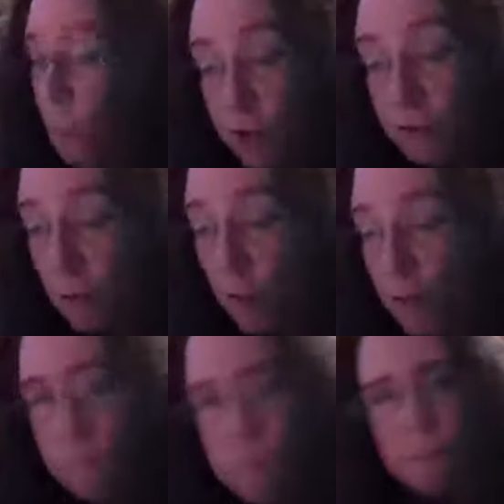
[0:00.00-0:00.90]
for it,
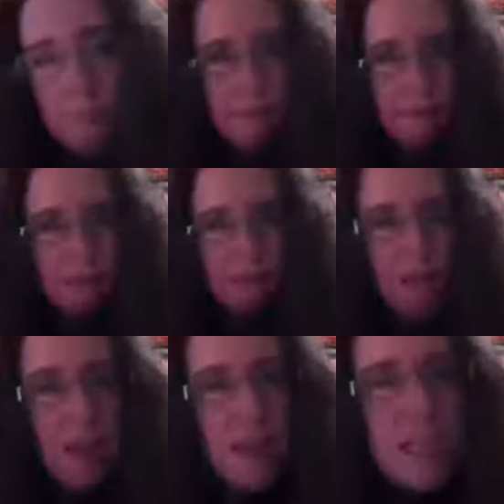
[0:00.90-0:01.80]

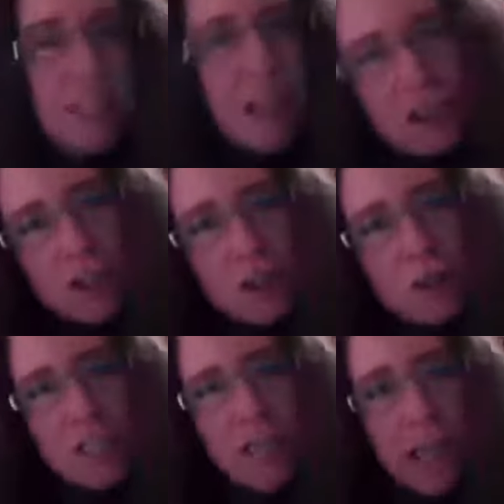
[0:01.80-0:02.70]

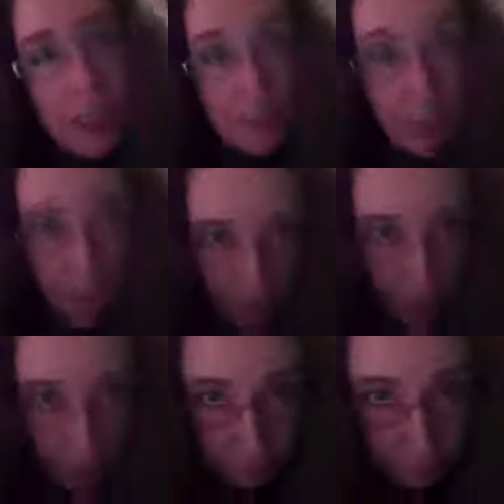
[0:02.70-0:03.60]
Tuscaloosa,
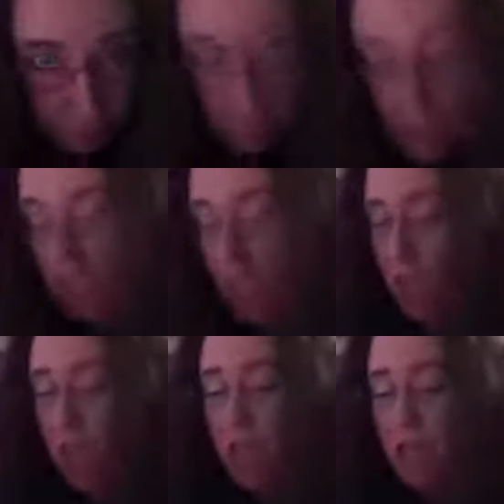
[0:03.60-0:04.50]
Alabama.
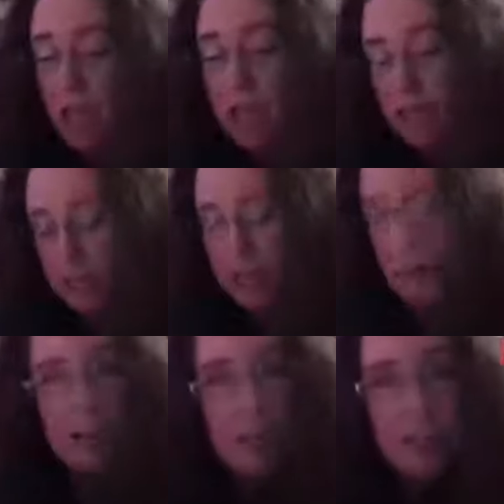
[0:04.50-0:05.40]
And here
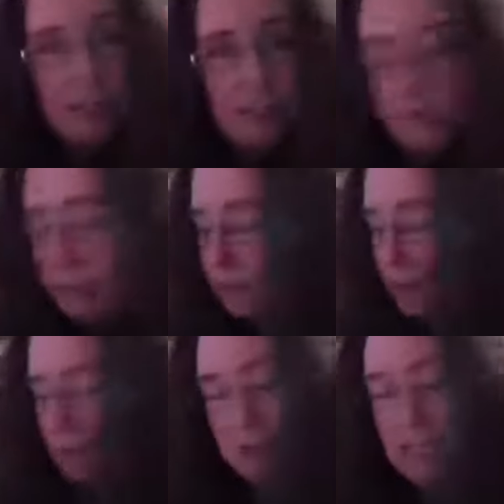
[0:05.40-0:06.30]
is,
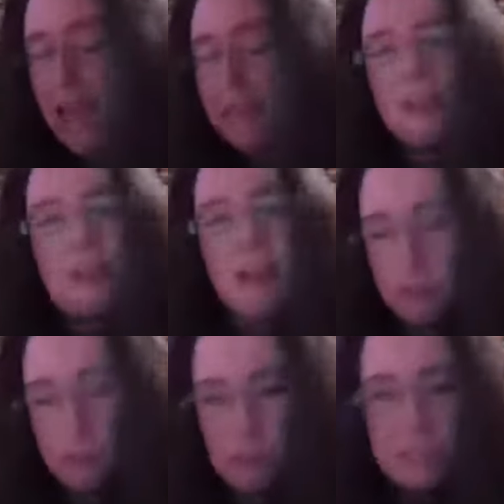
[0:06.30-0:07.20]
now God
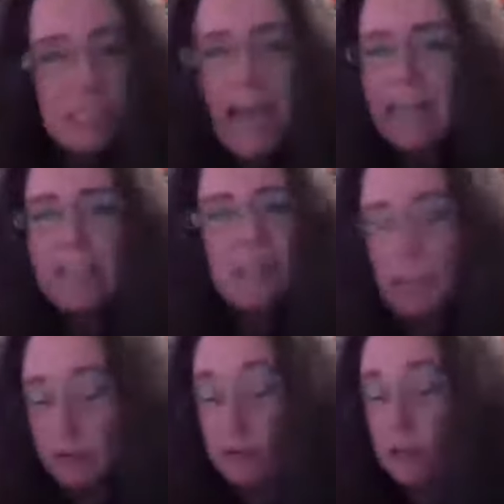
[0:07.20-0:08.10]
lover,
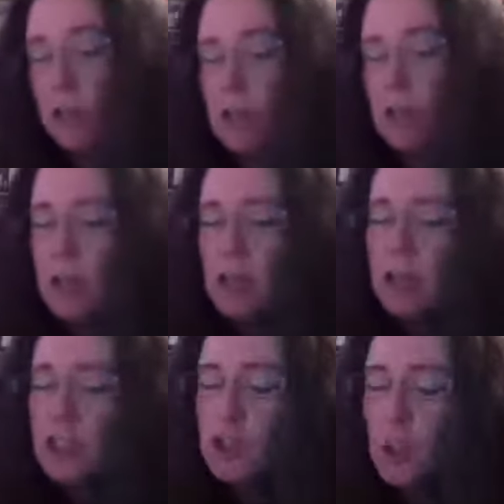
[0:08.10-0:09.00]

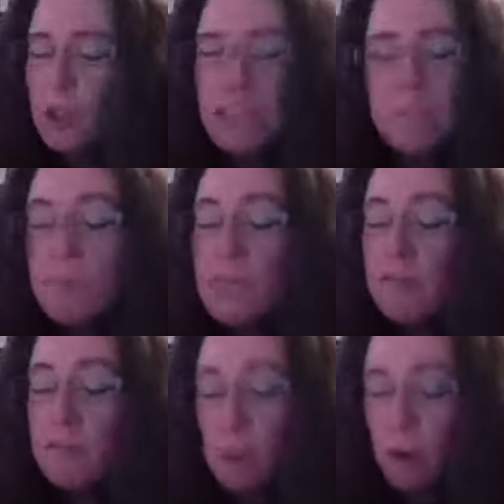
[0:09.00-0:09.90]
Doris P.
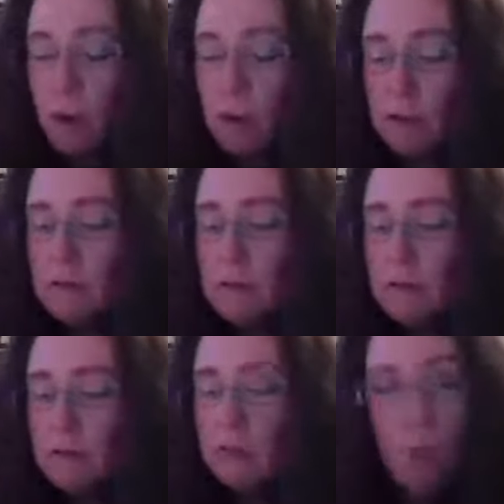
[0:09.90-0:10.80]
Flora,
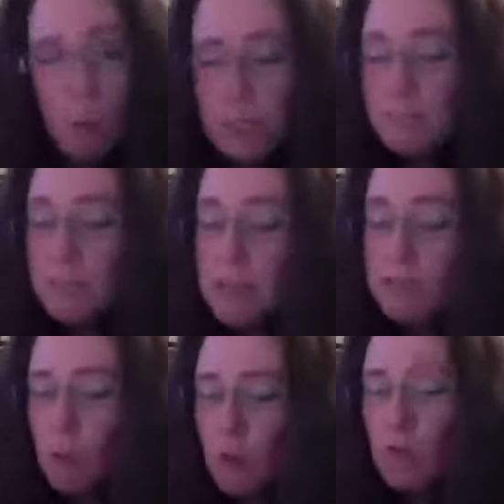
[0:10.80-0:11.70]

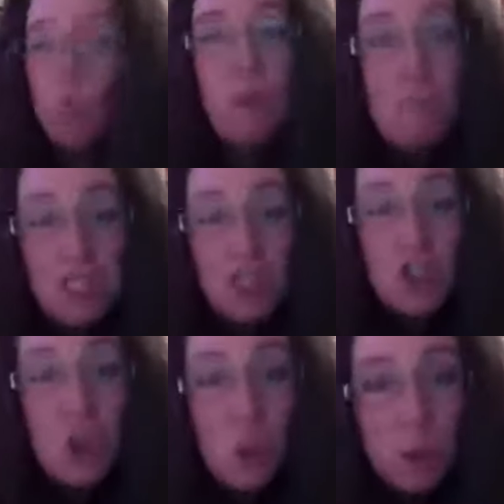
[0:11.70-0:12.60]
the women's
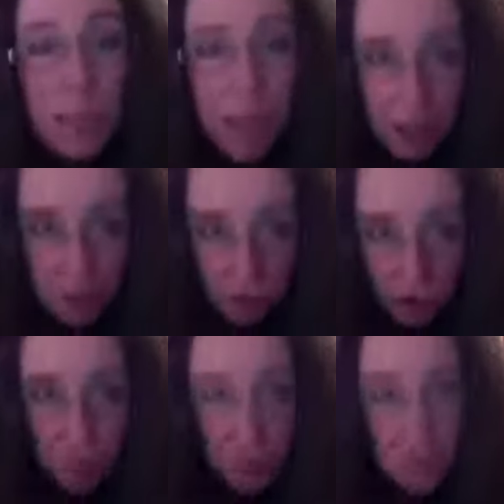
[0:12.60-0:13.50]
news editor
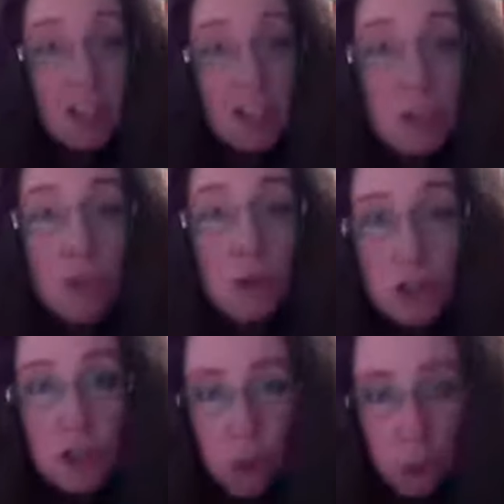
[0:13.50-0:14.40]
of the Tuscaloosa
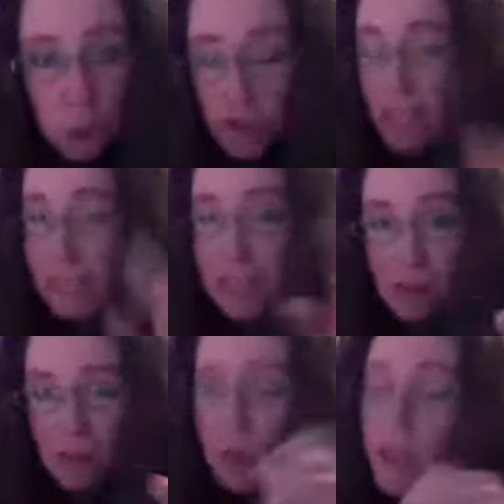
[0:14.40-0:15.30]
News, gets
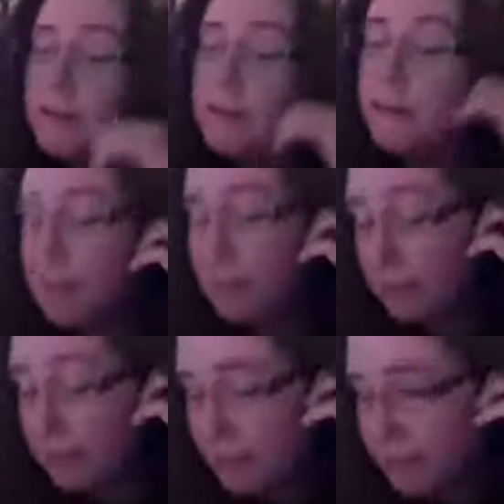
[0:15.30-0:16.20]
wind
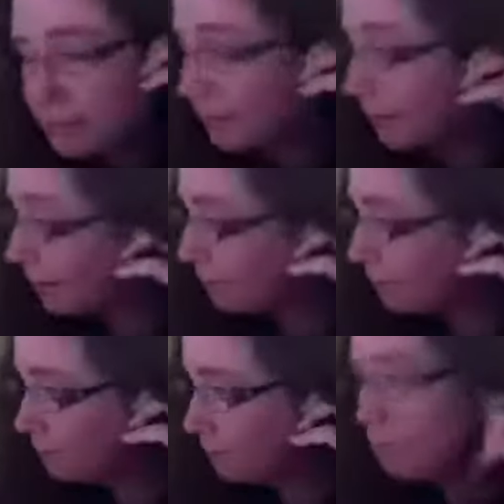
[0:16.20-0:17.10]
that
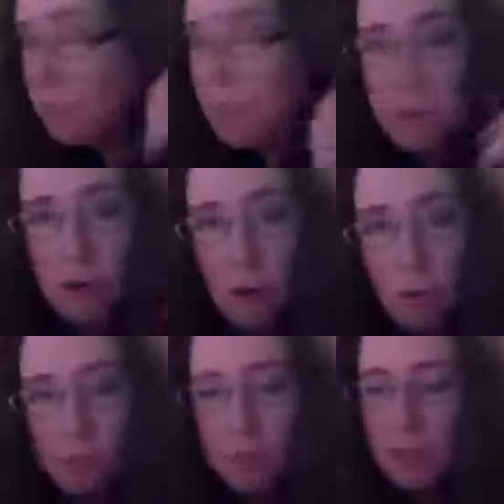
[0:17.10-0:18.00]
Benito
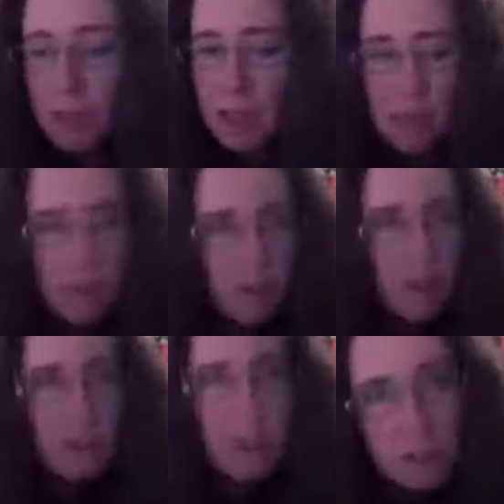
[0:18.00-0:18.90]
is
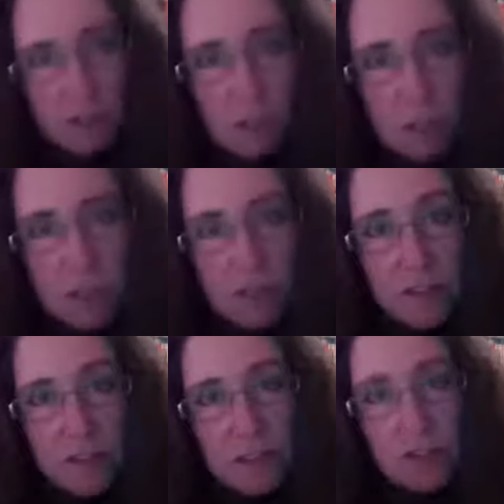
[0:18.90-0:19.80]
in Tuscaloosa to
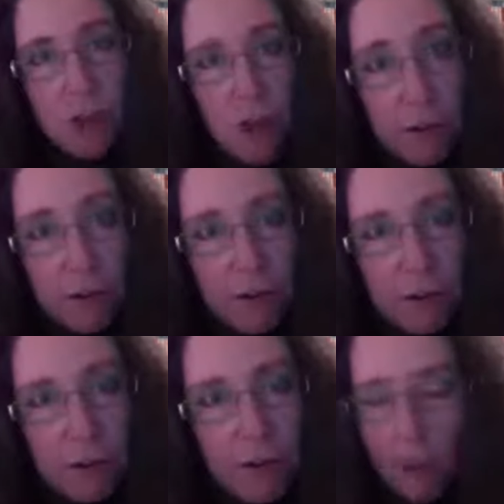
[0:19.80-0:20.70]
visit his daughter.
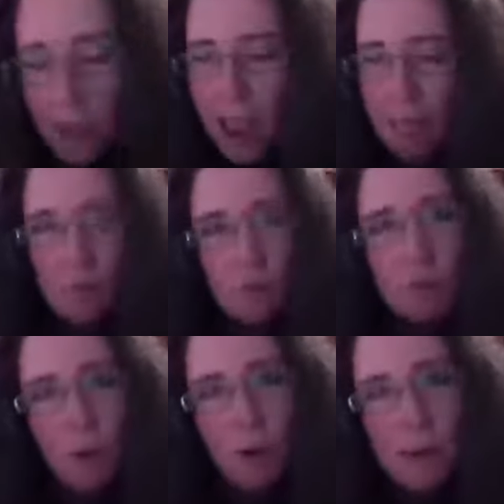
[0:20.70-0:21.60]
And so
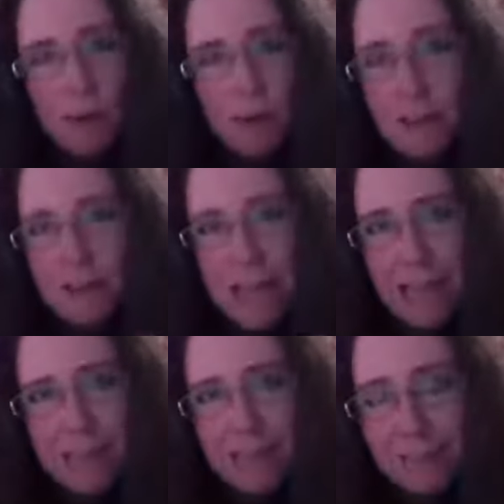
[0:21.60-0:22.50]
Doris,
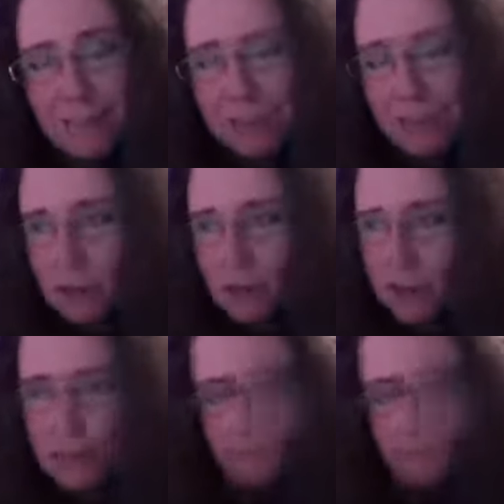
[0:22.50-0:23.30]
1963,